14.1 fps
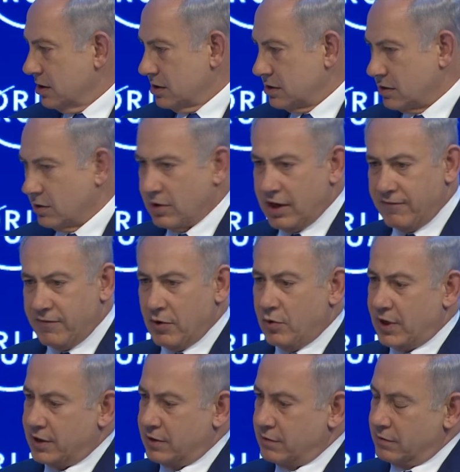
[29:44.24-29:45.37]
So if you
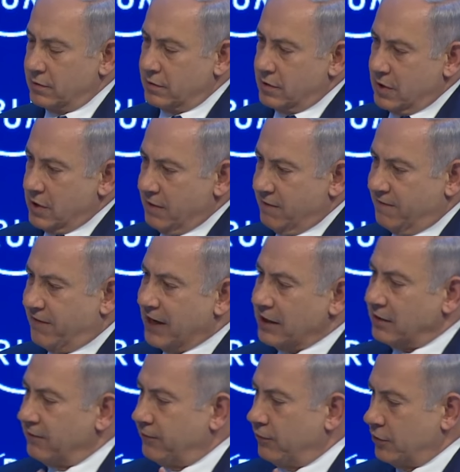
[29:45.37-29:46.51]
want to fight
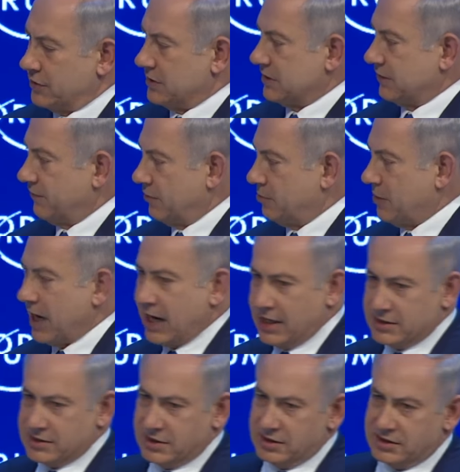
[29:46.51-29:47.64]
the forces of the
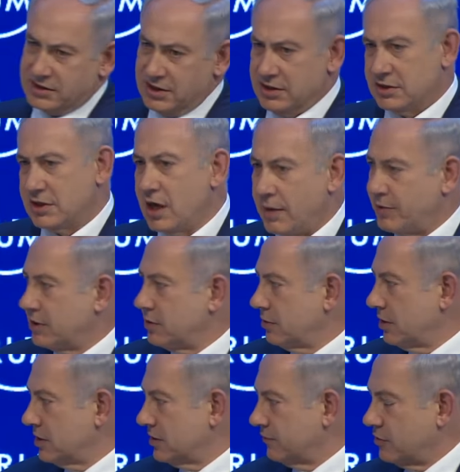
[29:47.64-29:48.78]
past and seize the
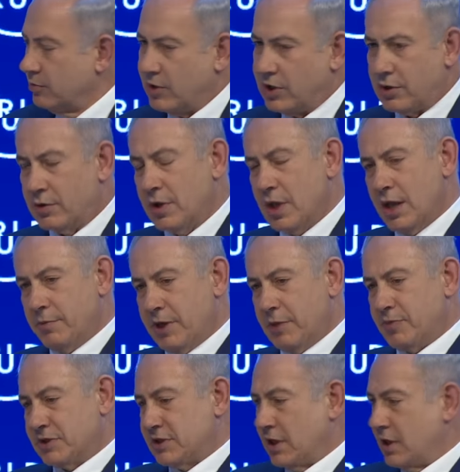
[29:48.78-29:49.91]
opportunities of tomorrow,
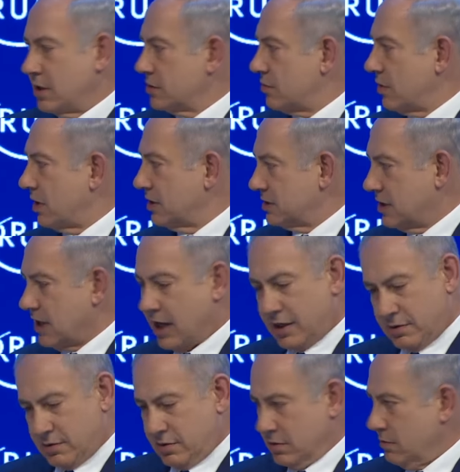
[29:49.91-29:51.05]
people say Israel has got
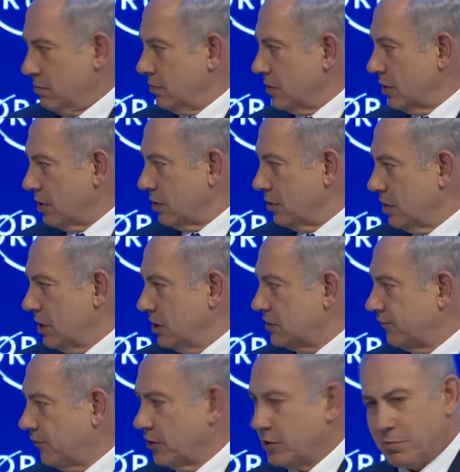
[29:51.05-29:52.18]
you know, each
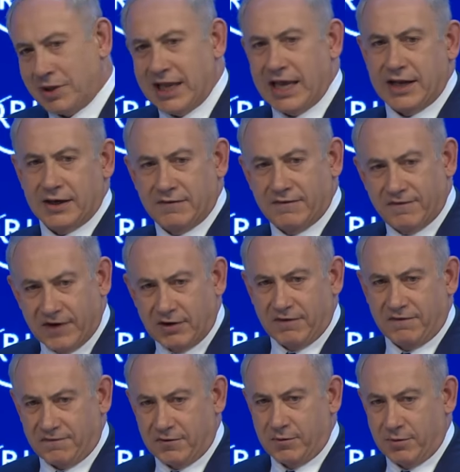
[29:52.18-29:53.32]
foot planted very
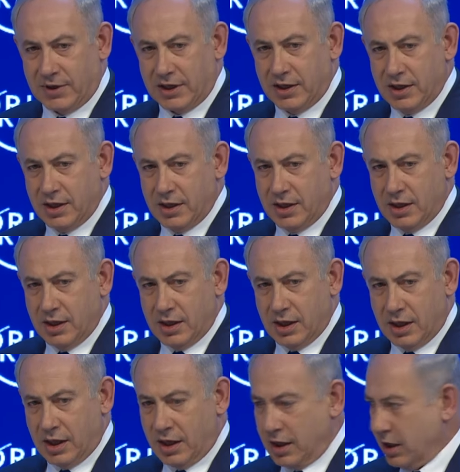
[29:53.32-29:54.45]
firmly
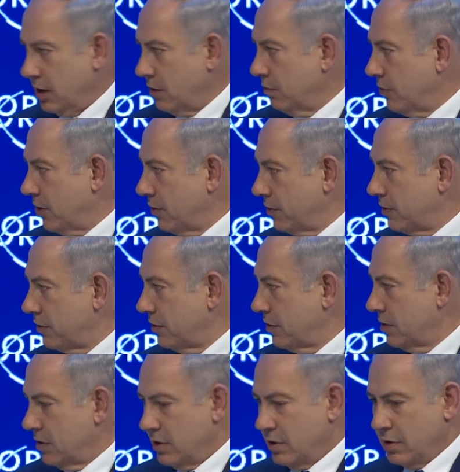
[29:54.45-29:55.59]
uh, in both
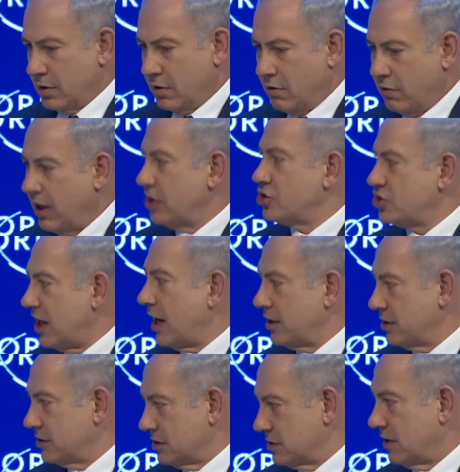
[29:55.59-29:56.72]
great
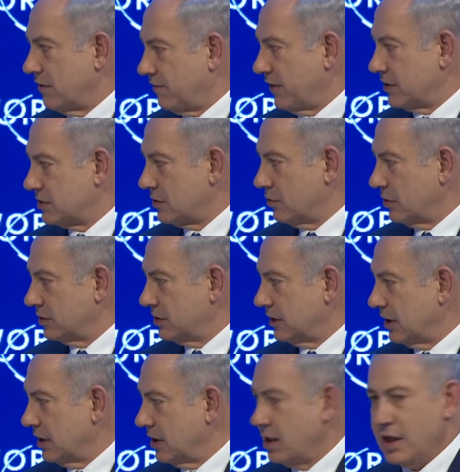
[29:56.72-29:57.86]
challenges that face the world
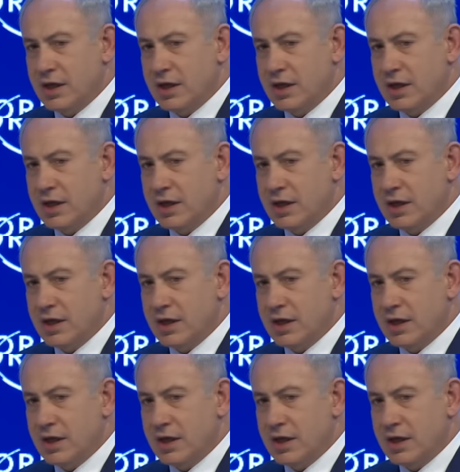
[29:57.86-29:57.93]
today.